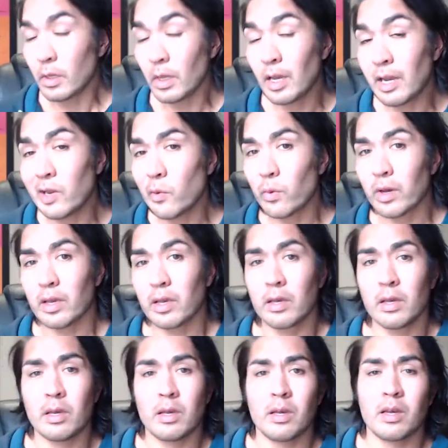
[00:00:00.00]
Anyway,
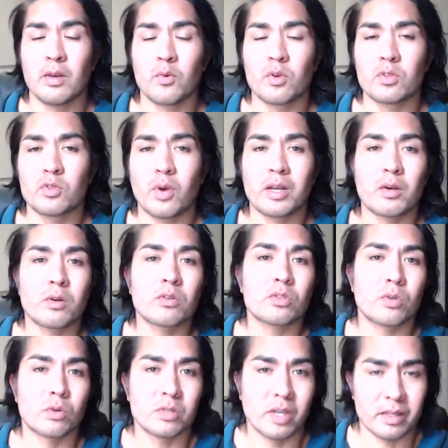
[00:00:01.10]
so I go to
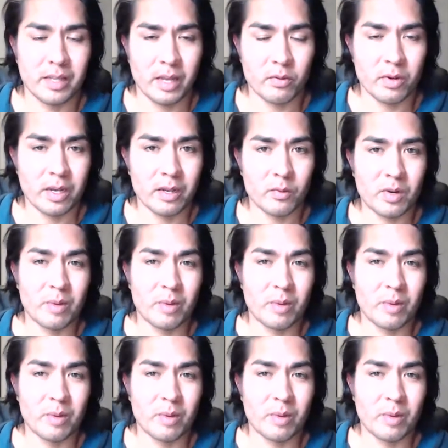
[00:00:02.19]
stores like that, right?